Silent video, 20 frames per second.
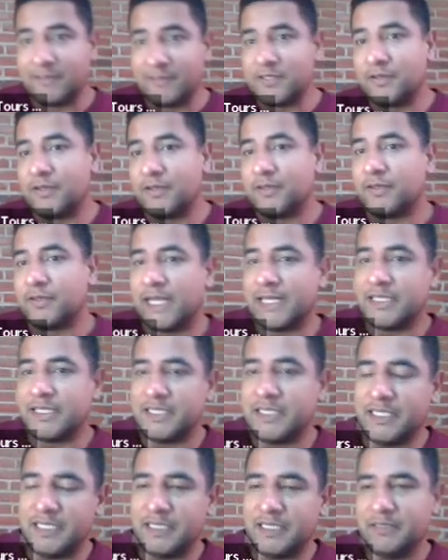After
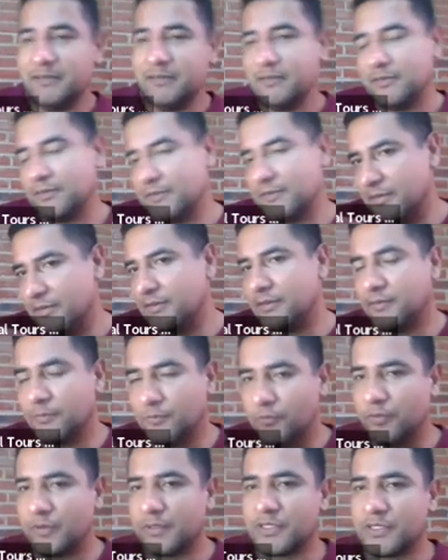19,
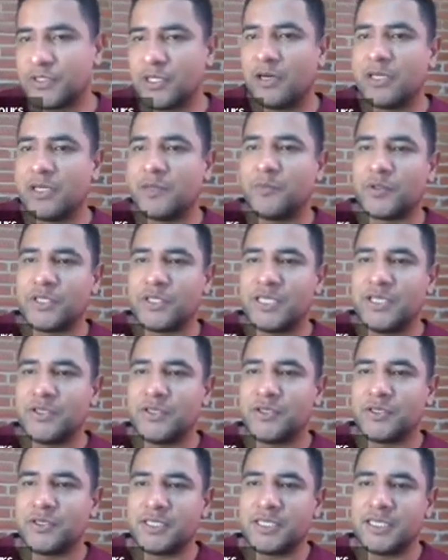start the
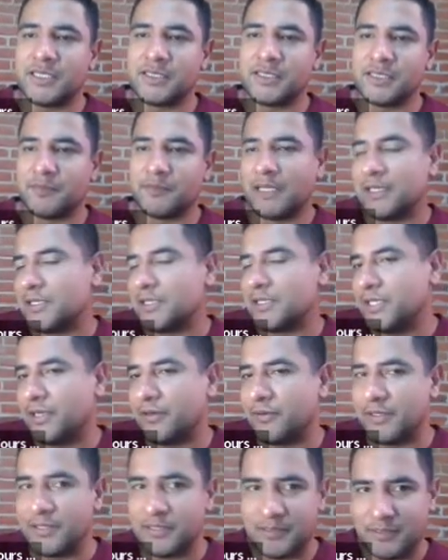position system. And the
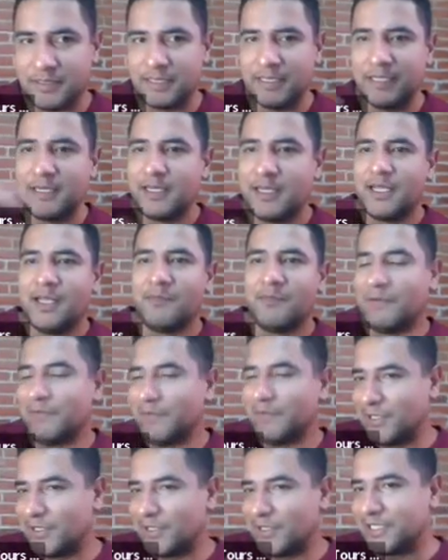0 is
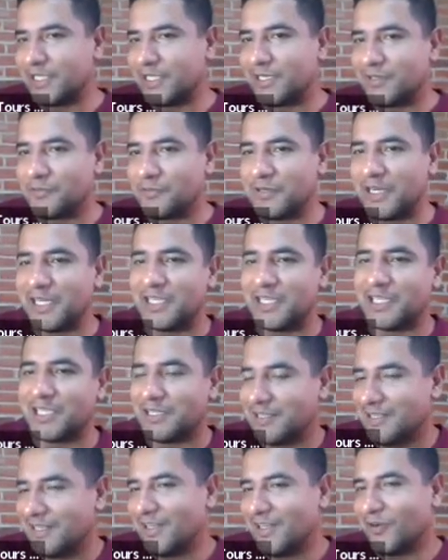maybe not in the right
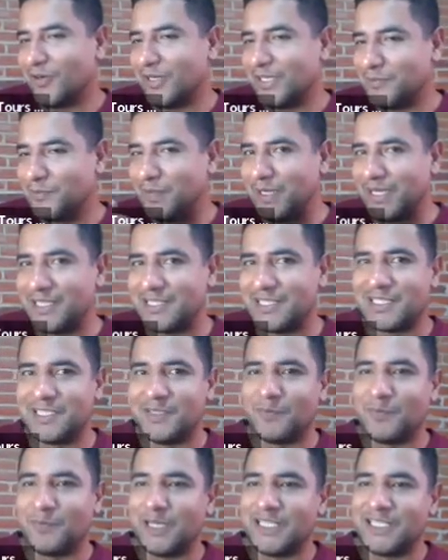or in the best
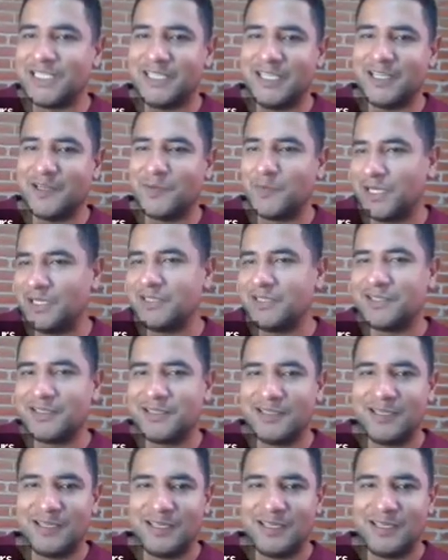place here, but